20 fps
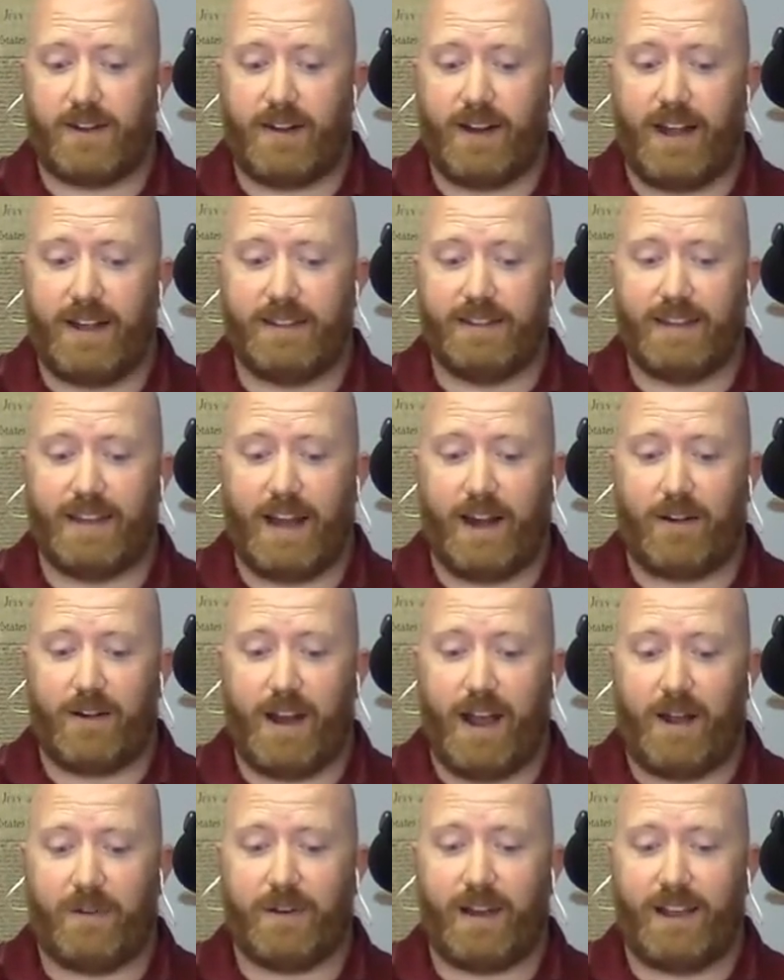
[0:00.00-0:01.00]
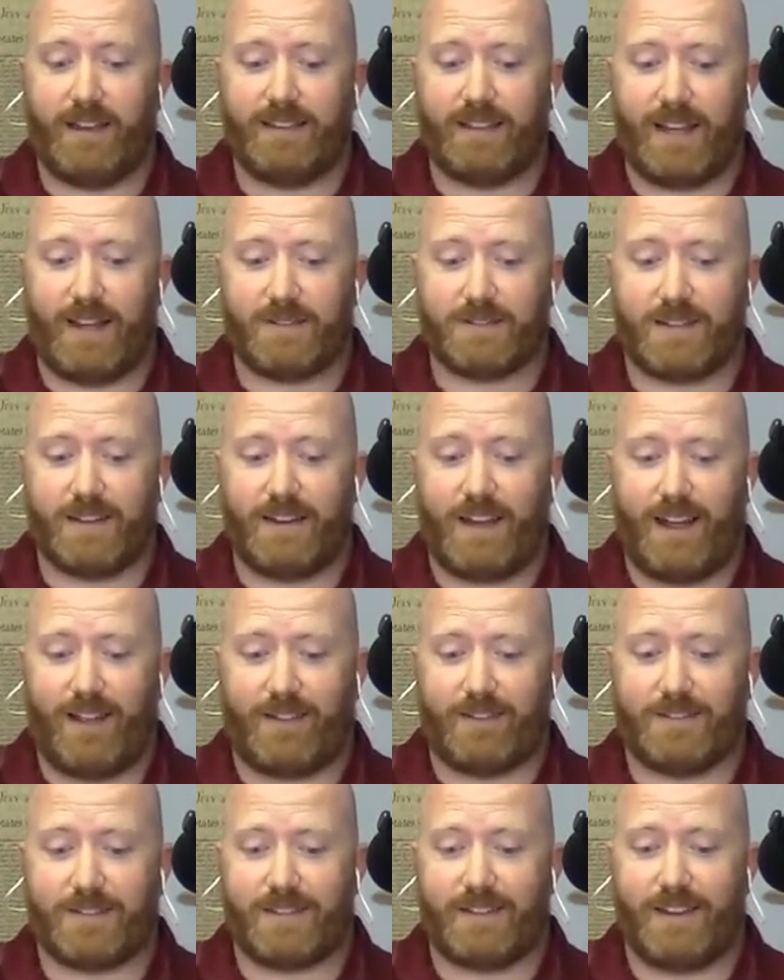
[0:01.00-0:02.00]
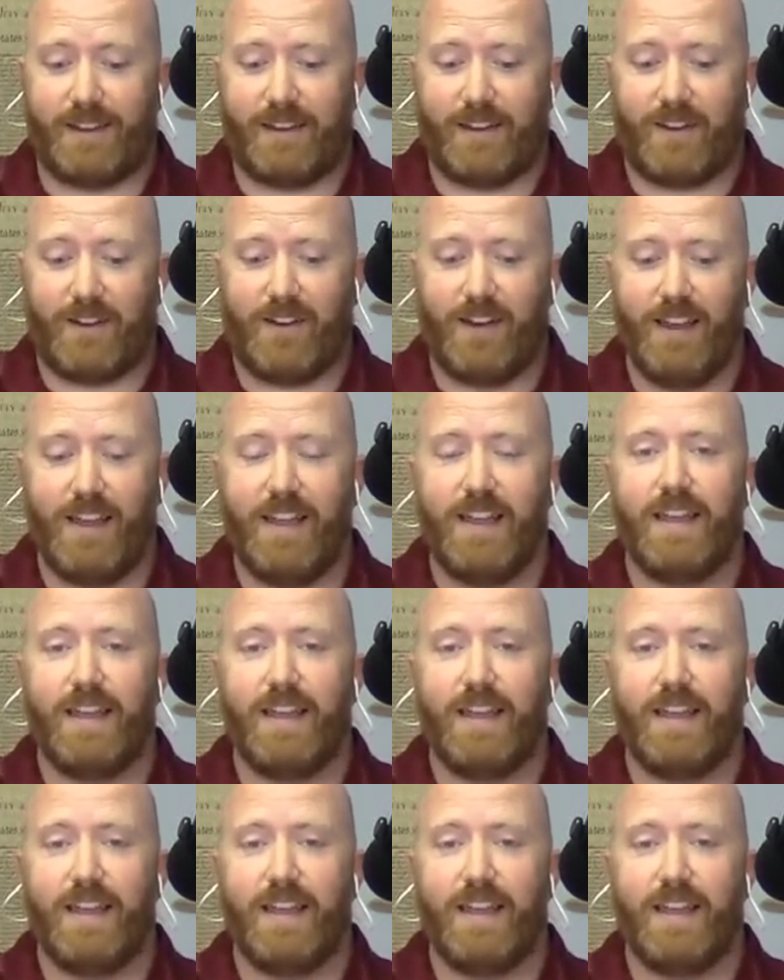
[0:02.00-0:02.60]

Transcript: are now $9,000 a year,